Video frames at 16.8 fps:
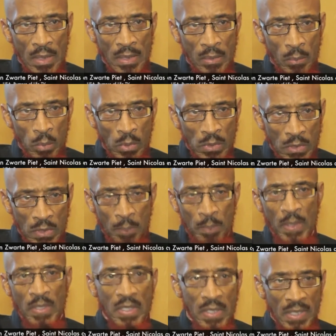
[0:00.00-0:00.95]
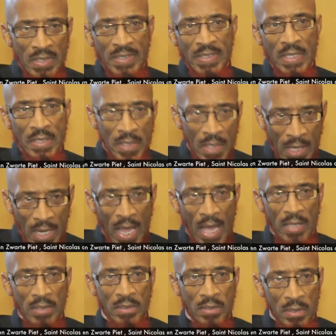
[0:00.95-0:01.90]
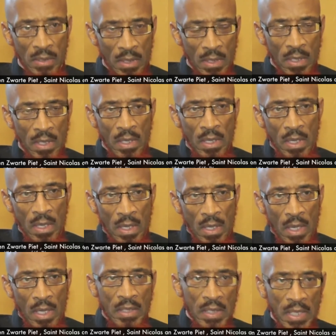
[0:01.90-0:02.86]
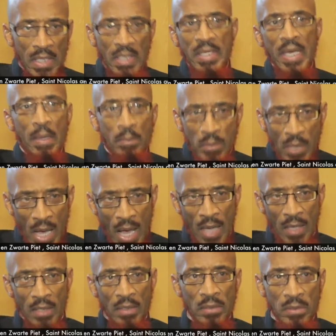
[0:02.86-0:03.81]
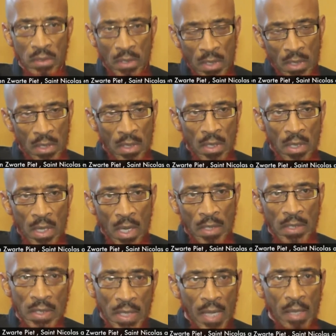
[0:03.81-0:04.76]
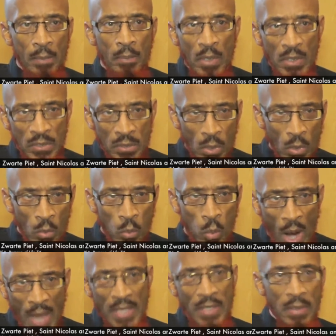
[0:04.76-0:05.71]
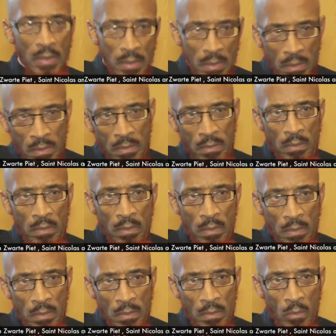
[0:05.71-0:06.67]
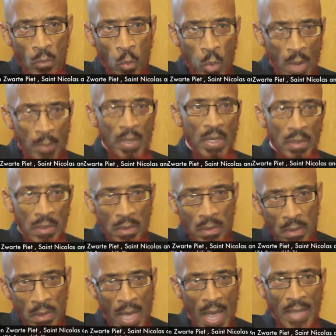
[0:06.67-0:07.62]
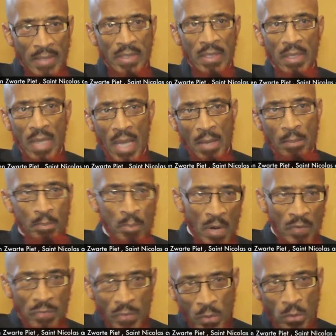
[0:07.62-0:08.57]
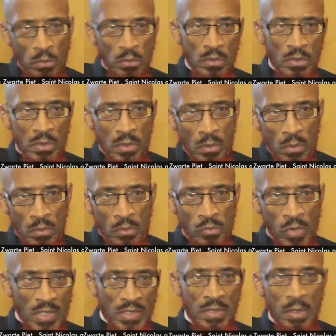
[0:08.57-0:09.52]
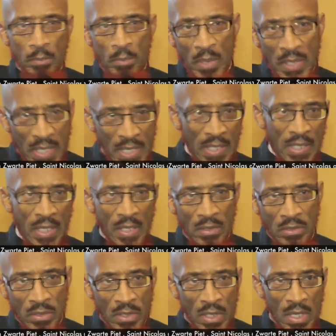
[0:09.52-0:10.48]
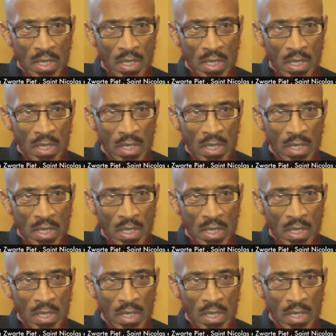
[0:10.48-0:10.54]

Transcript: was depicted as Sinterklaas. And he came to Holland, and he had a bunch of white women acting like buffoons, dressed in bikinis.